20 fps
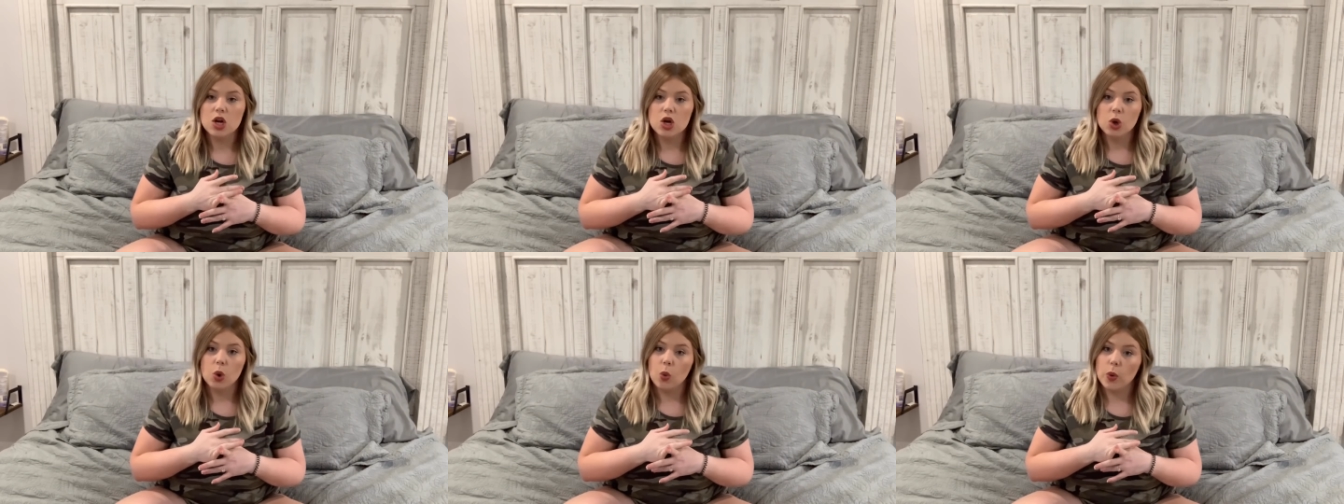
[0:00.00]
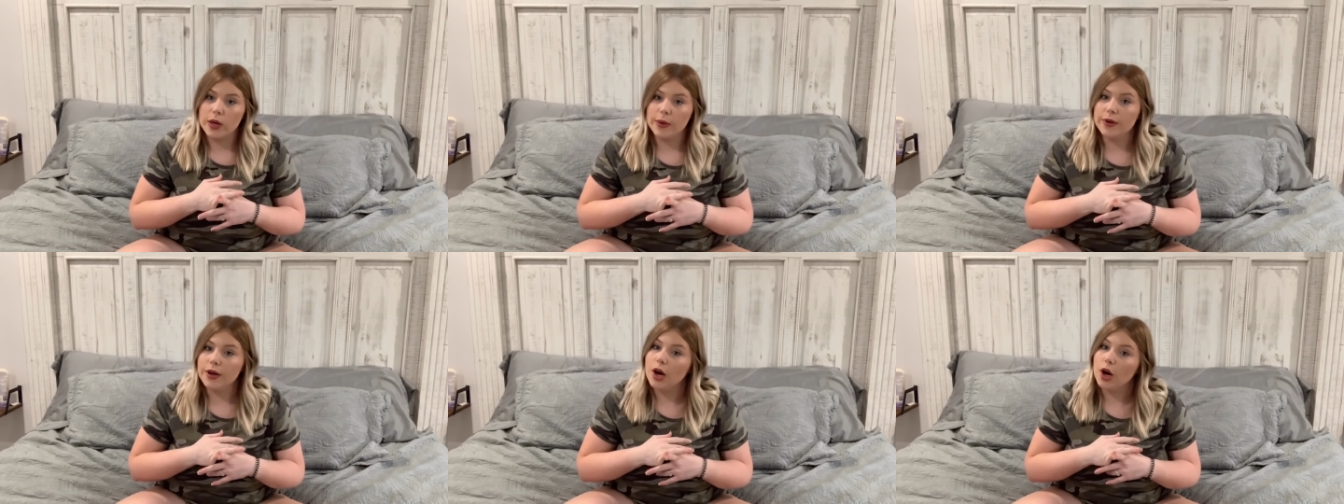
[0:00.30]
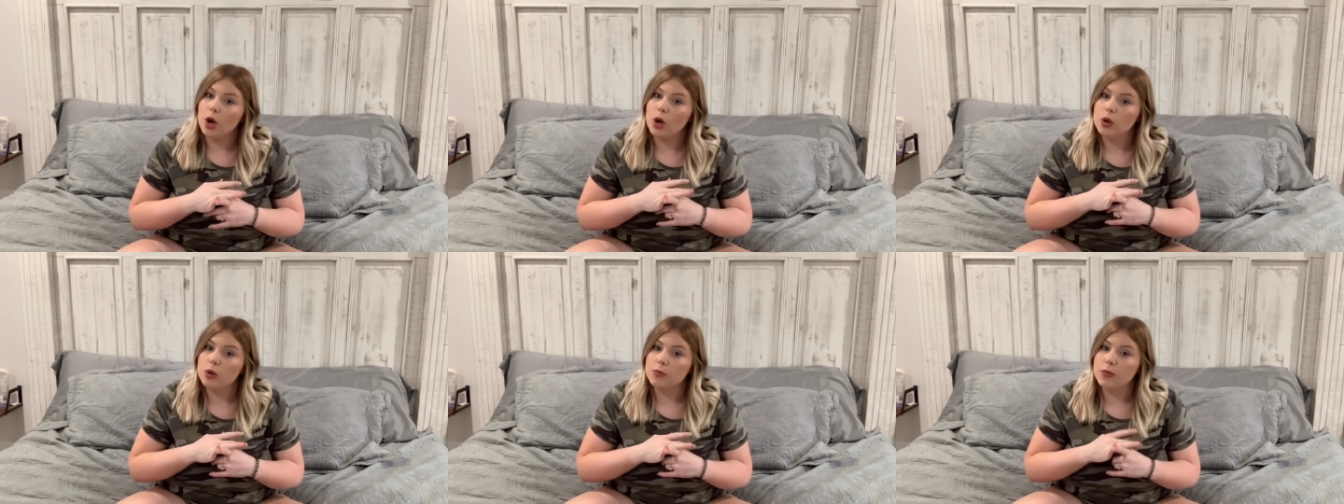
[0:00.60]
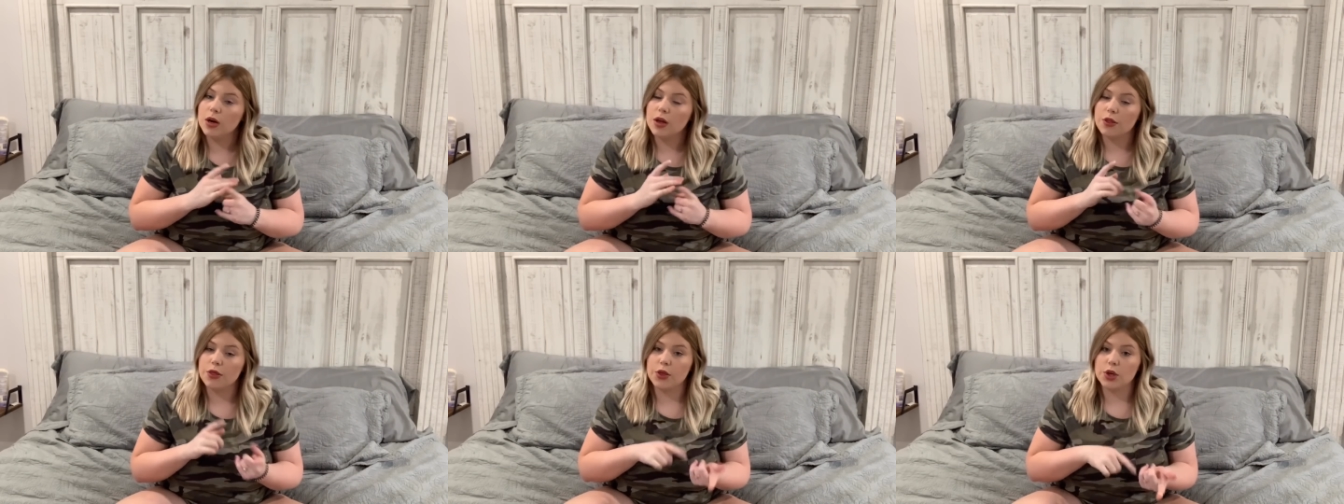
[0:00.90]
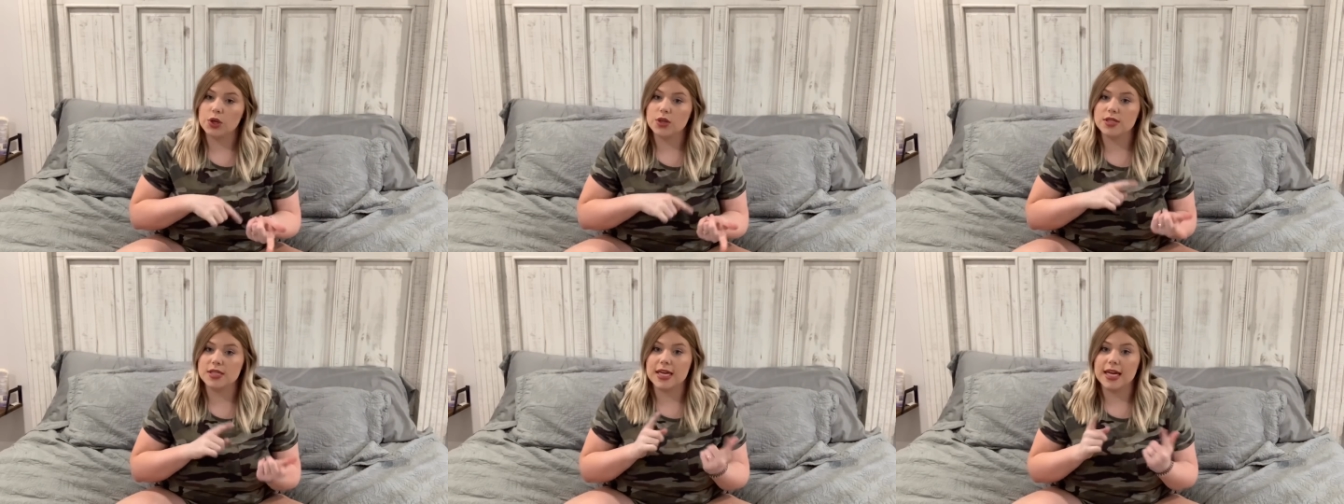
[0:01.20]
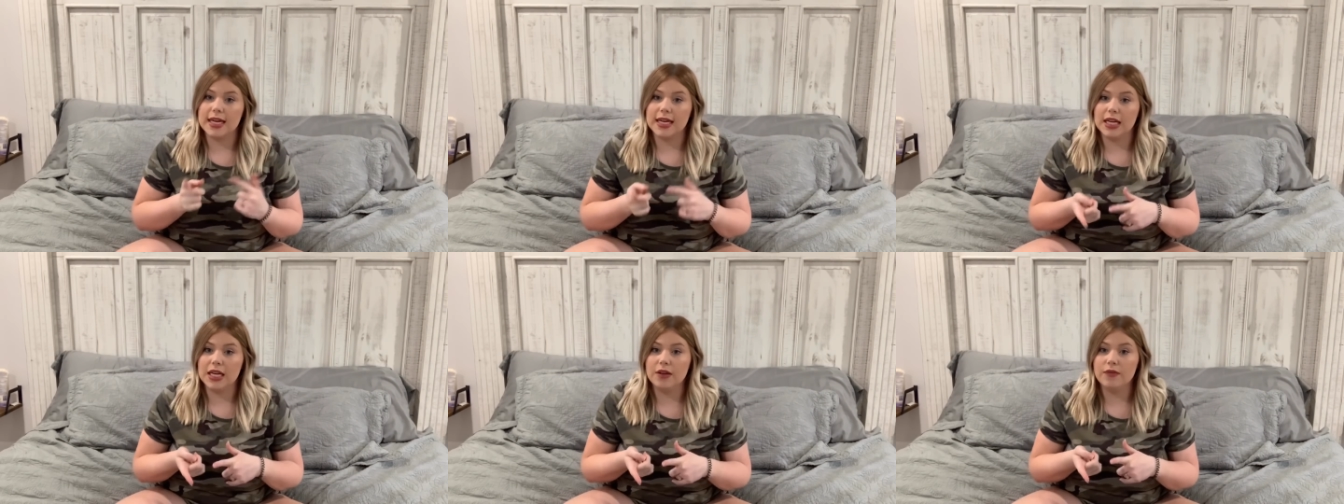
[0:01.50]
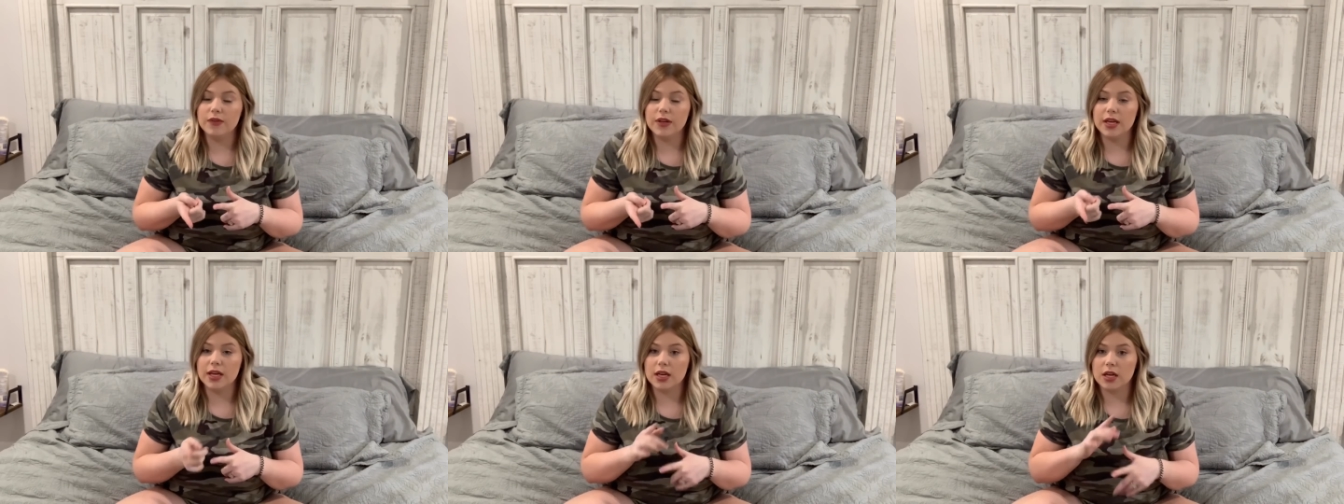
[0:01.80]
We went home Thursday
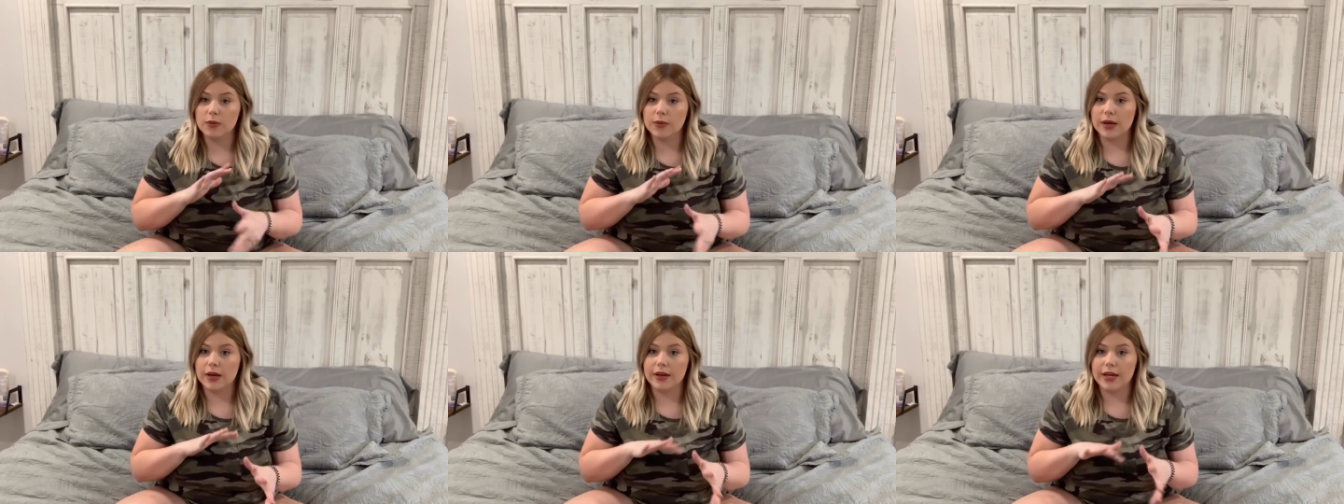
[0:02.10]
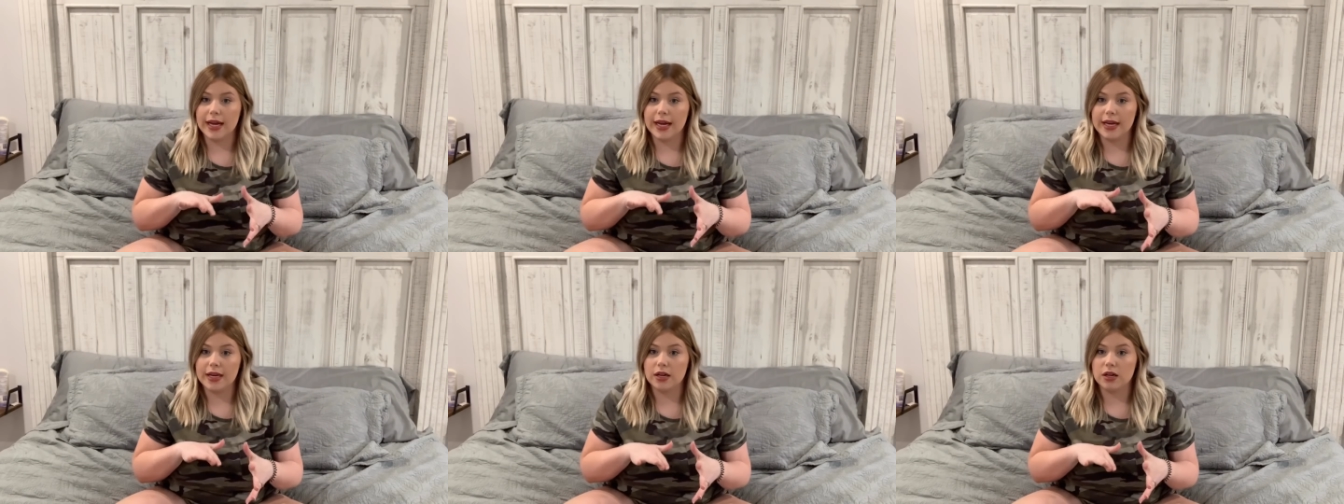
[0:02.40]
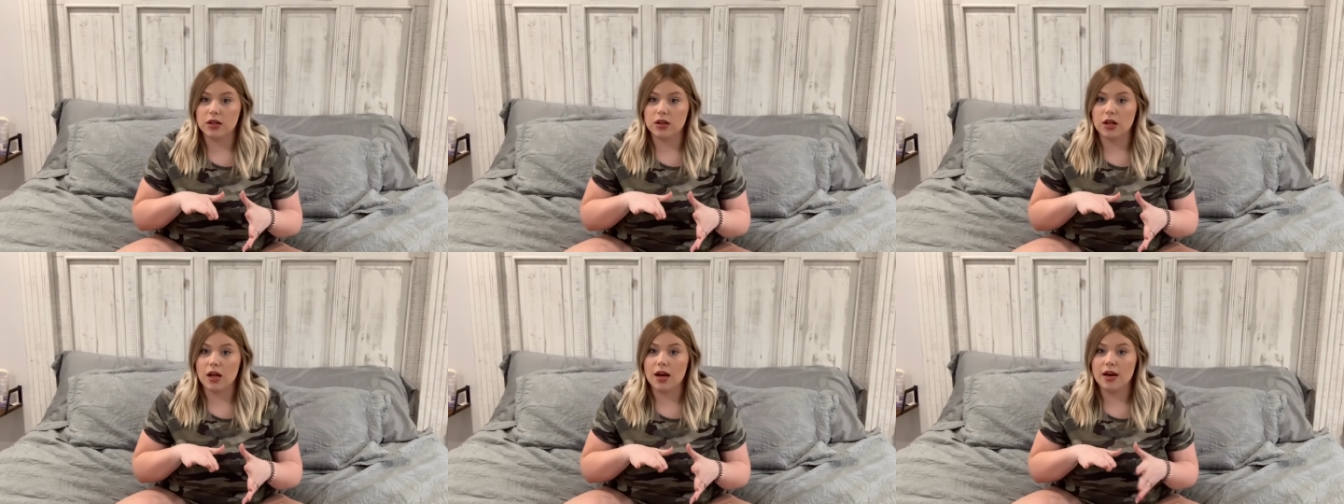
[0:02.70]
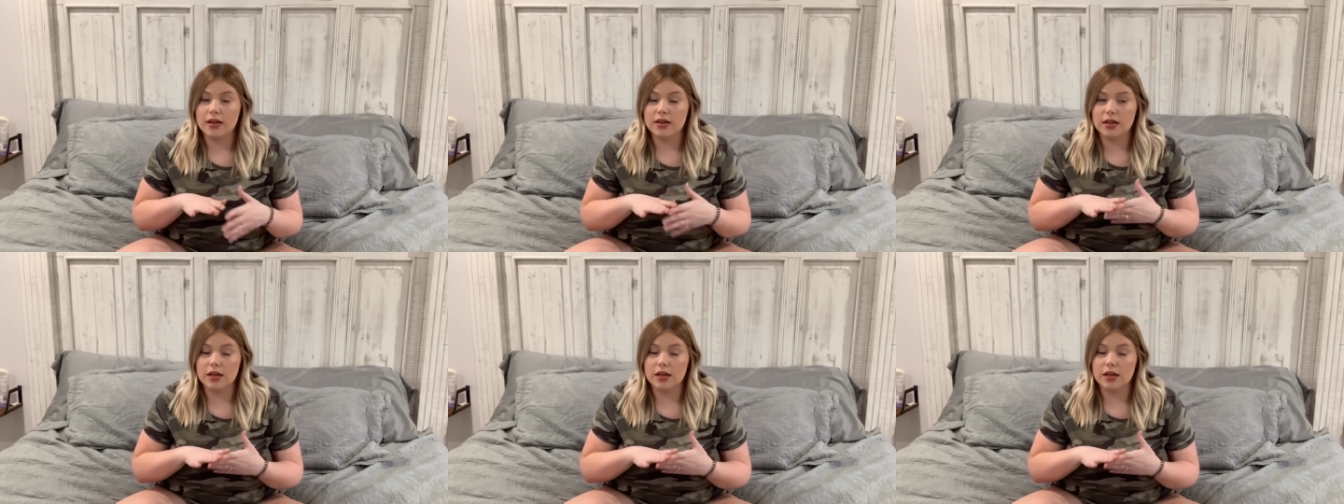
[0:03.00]
evening around 8 o'clock.